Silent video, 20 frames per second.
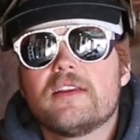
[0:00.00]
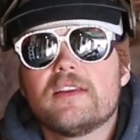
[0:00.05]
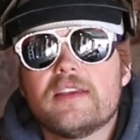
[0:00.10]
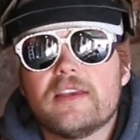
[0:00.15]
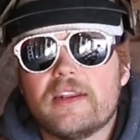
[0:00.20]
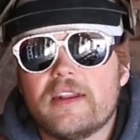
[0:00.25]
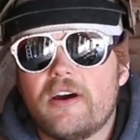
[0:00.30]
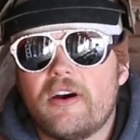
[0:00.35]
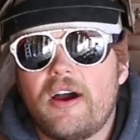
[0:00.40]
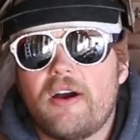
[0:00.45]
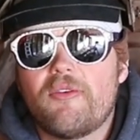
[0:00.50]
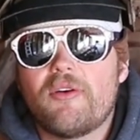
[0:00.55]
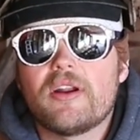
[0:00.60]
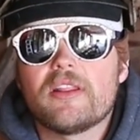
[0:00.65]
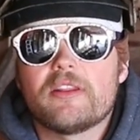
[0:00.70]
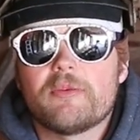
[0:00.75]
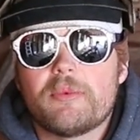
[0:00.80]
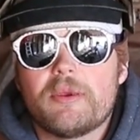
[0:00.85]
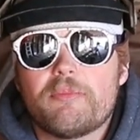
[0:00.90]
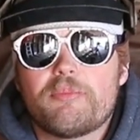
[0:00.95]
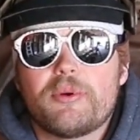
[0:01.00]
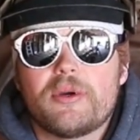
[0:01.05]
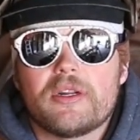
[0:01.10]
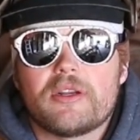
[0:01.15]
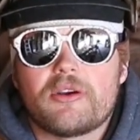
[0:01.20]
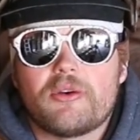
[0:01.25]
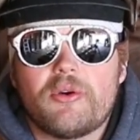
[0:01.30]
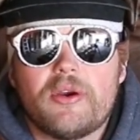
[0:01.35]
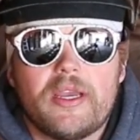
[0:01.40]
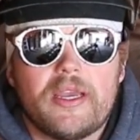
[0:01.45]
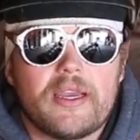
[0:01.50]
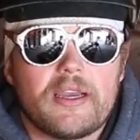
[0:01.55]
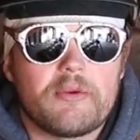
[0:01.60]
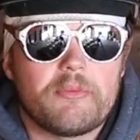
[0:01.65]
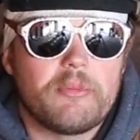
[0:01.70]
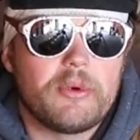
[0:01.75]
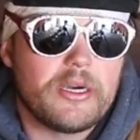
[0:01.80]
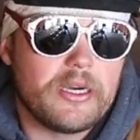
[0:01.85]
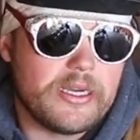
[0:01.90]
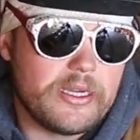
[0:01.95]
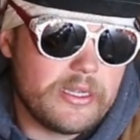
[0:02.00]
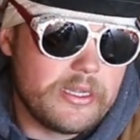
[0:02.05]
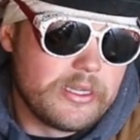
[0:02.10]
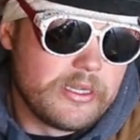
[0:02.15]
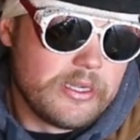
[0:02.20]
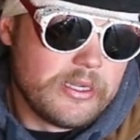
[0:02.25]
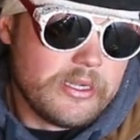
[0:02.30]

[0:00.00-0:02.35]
you know. I want it to be pretty quick. But